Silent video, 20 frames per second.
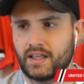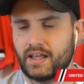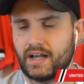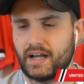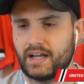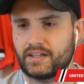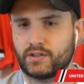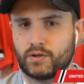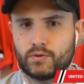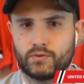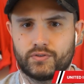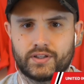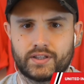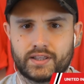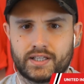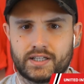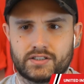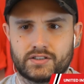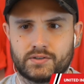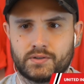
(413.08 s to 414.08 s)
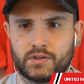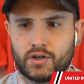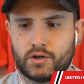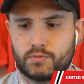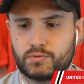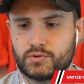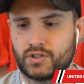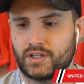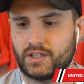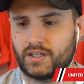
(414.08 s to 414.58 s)
I don't think that's the
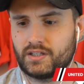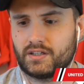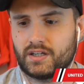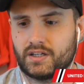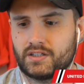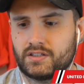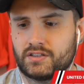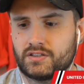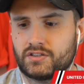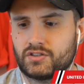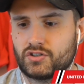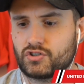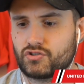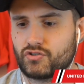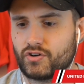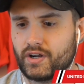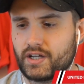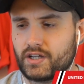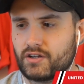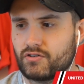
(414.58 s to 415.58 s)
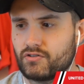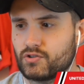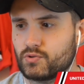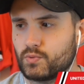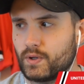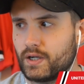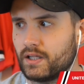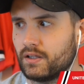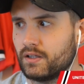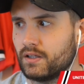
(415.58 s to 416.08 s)
option. And and there's a striker as
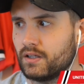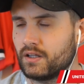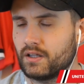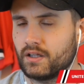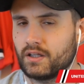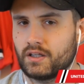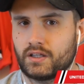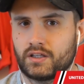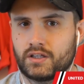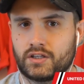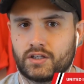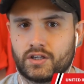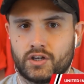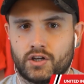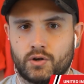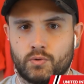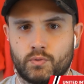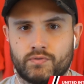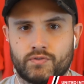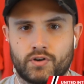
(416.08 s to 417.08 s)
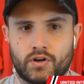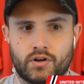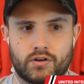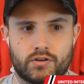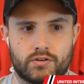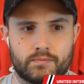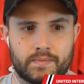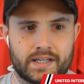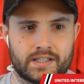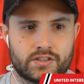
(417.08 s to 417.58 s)
well. You know, we've
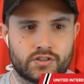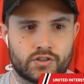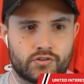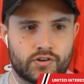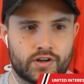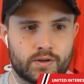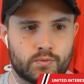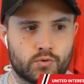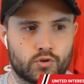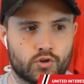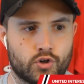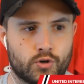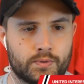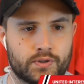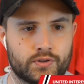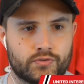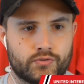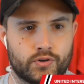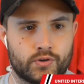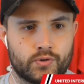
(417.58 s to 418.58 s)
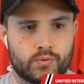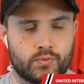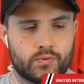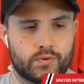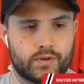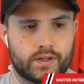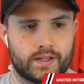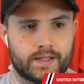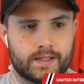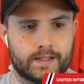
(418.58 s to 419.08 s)
got Mason Greenwood coming through,
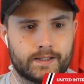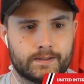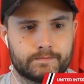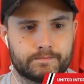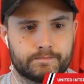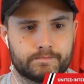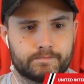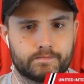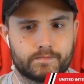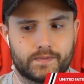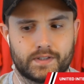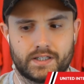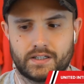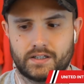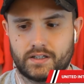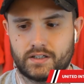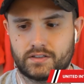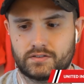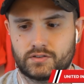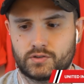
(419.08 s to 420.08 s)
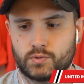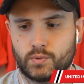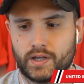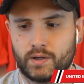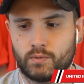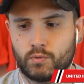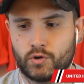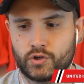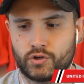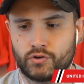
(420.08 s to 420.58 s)
um,
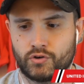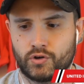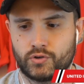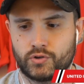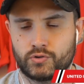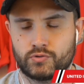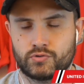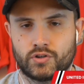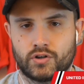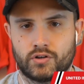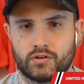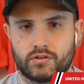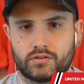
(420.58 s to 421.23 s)
21 year old who's not